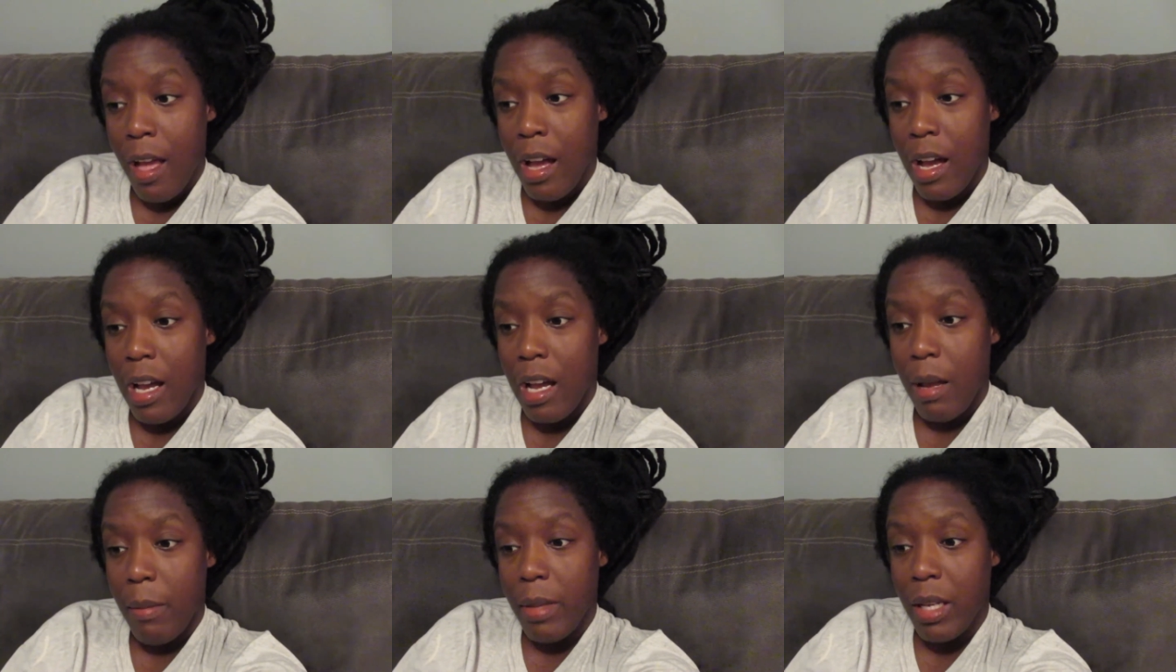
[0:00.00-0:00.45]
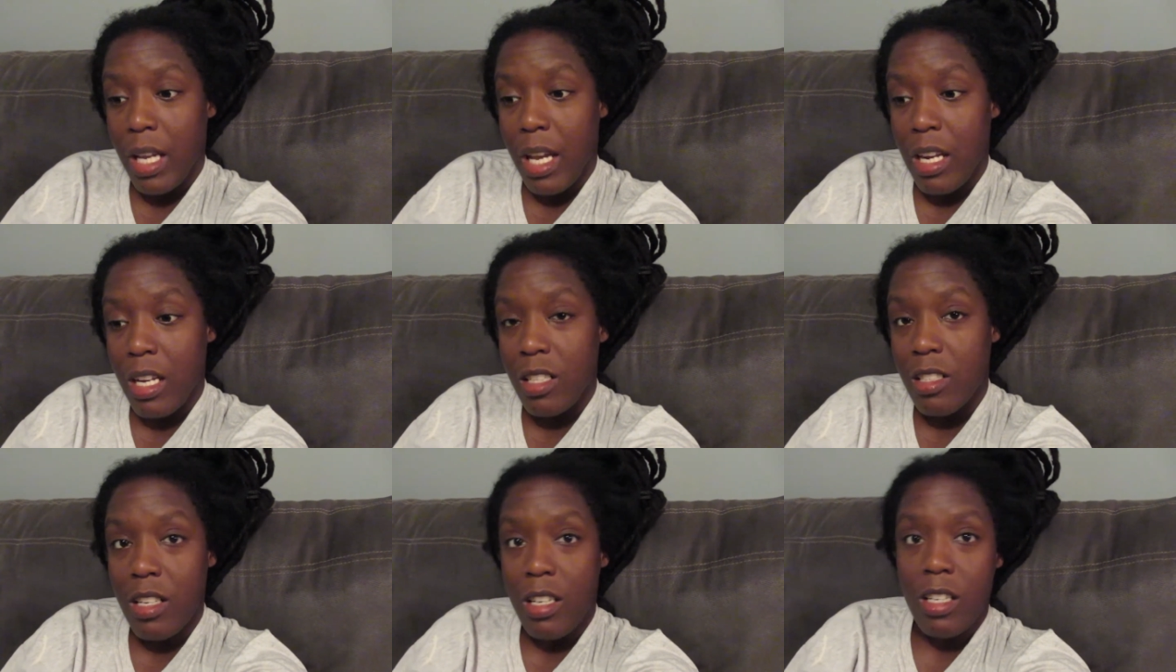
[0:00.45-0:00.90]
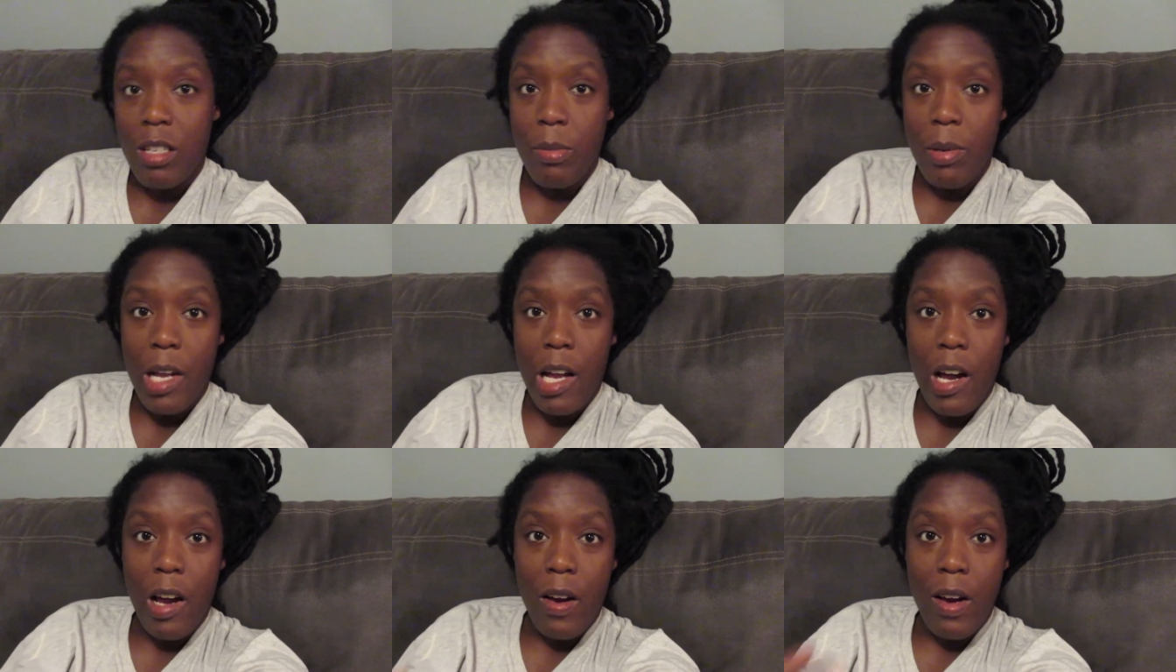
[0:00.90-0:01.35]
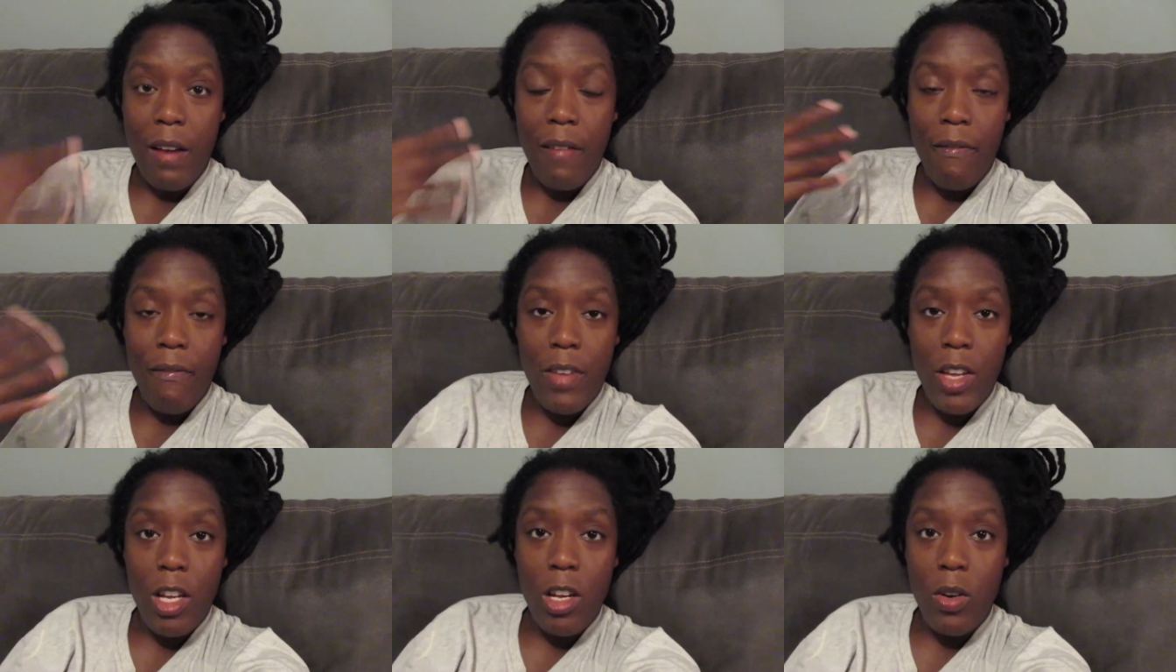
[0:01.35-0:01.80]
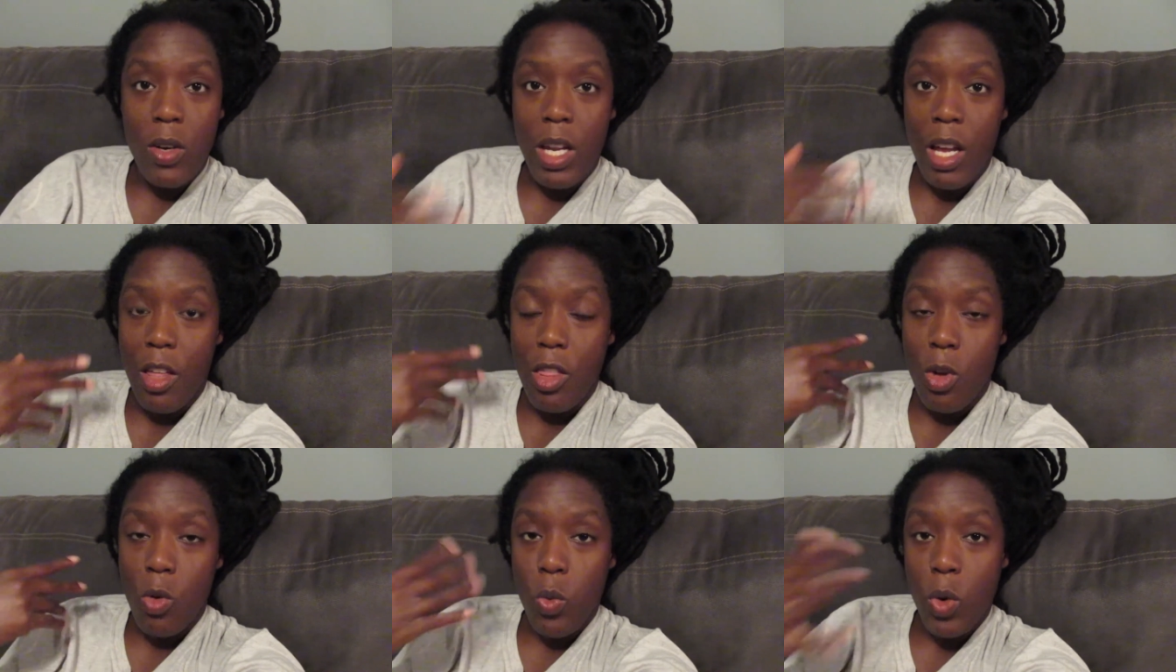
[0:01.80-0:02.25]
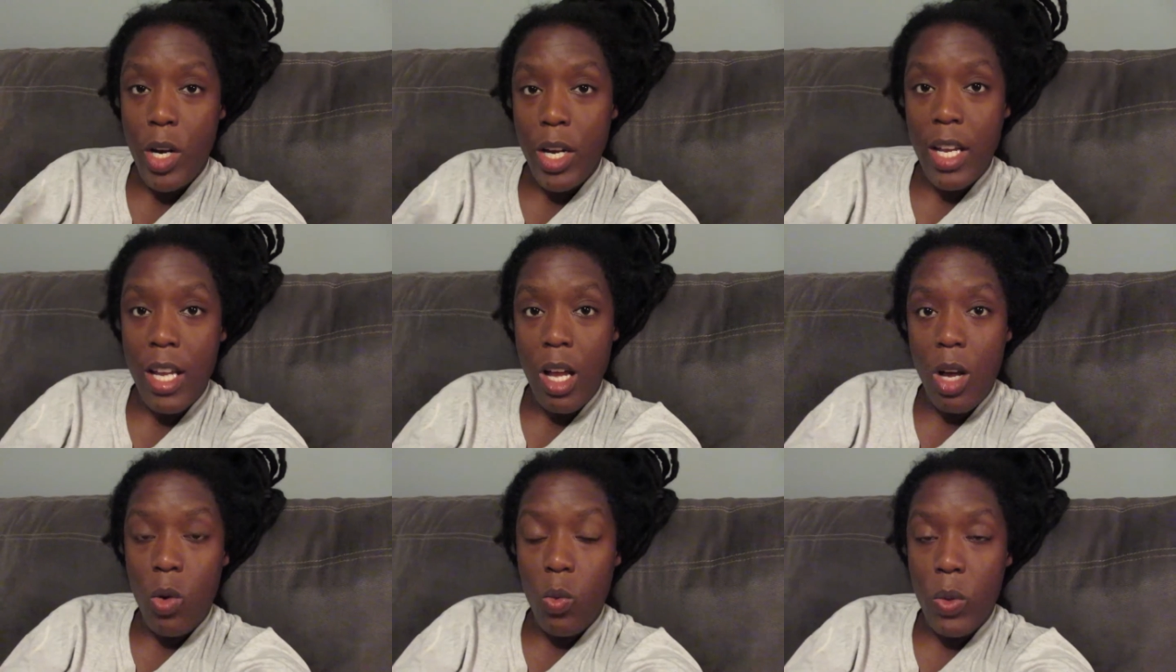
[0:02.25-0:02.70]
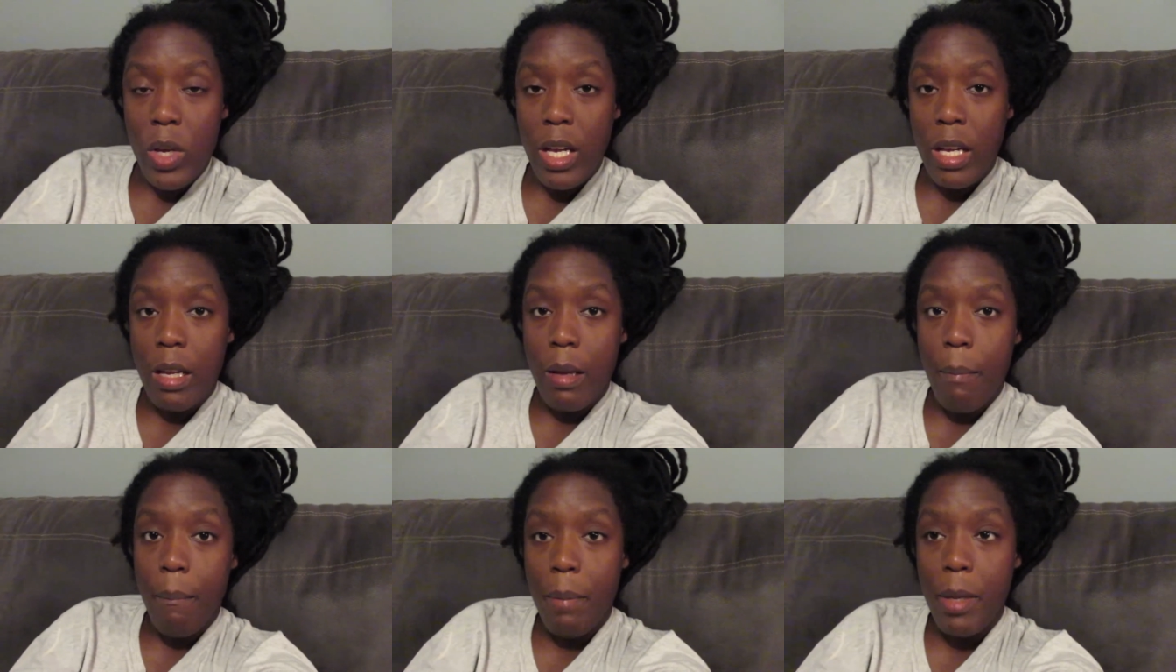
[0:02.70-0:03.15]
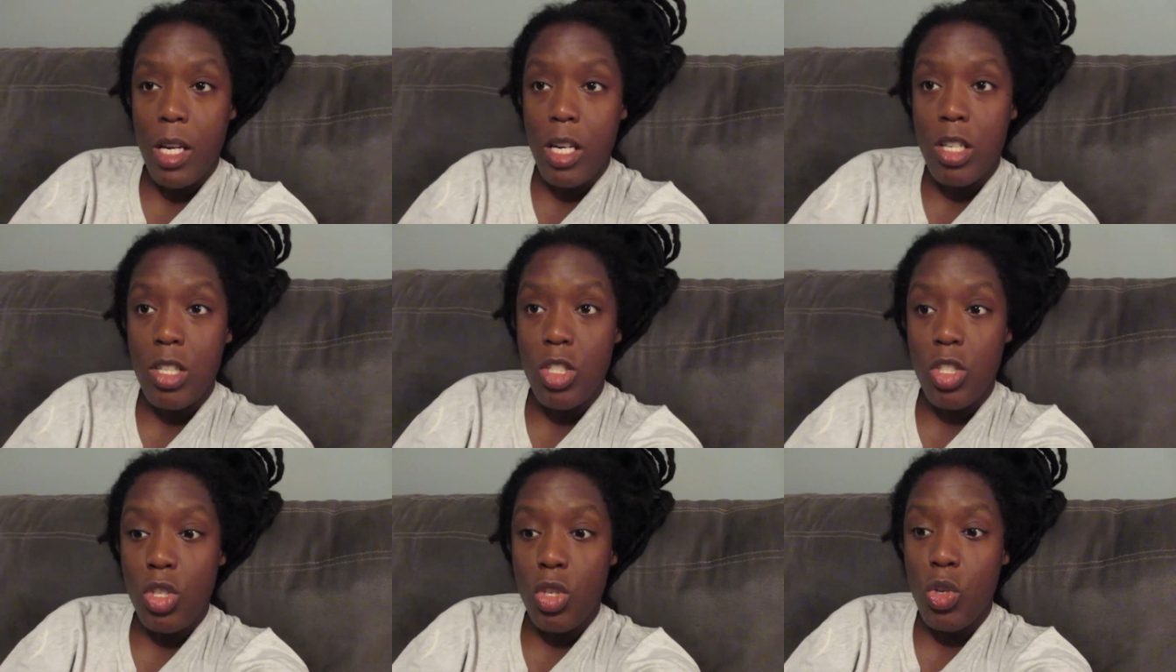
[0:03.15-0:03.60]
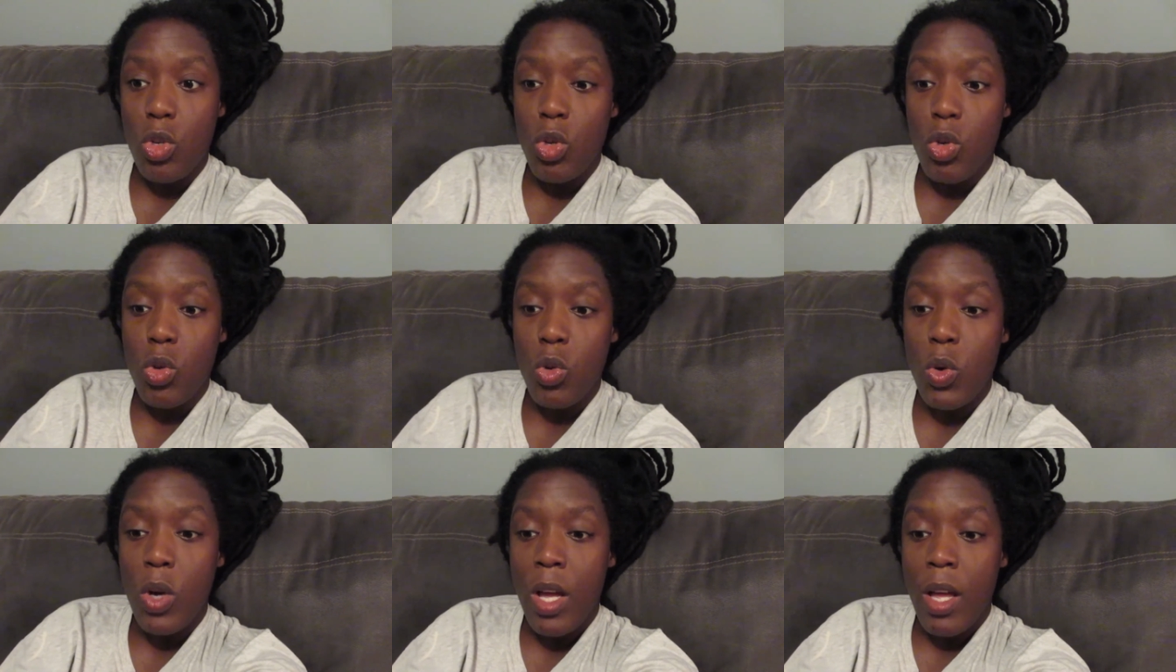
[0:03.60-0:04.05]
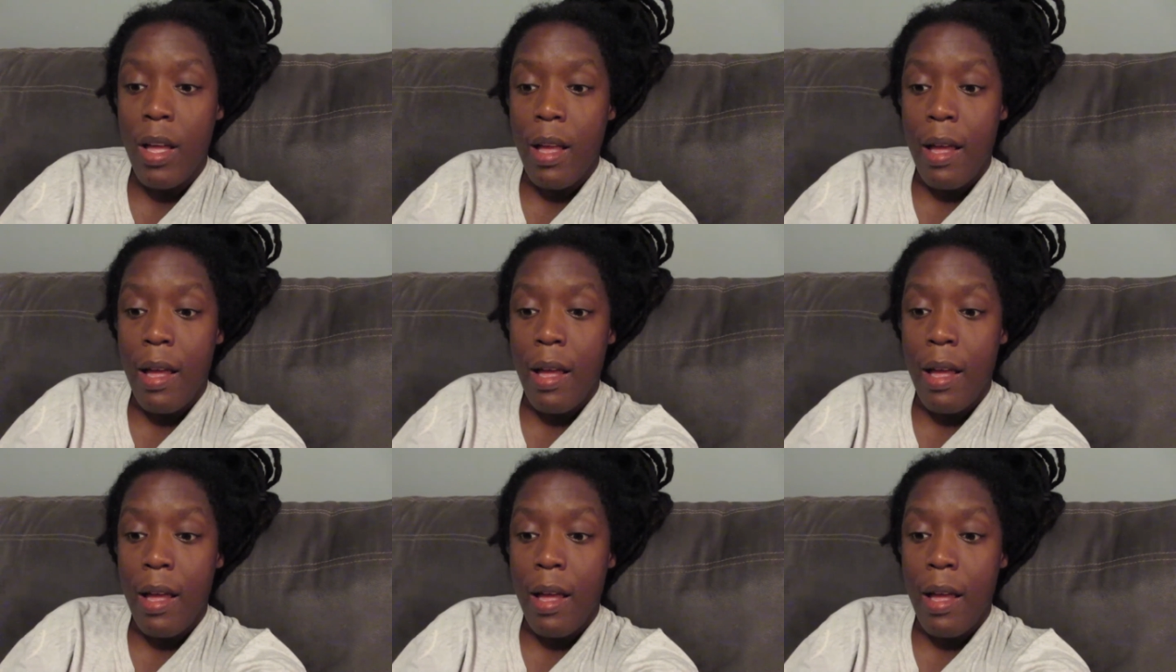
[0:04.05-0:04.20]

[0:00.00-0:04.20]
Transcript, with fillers: Um, I kind of talked about how I felt, how the workout went compared to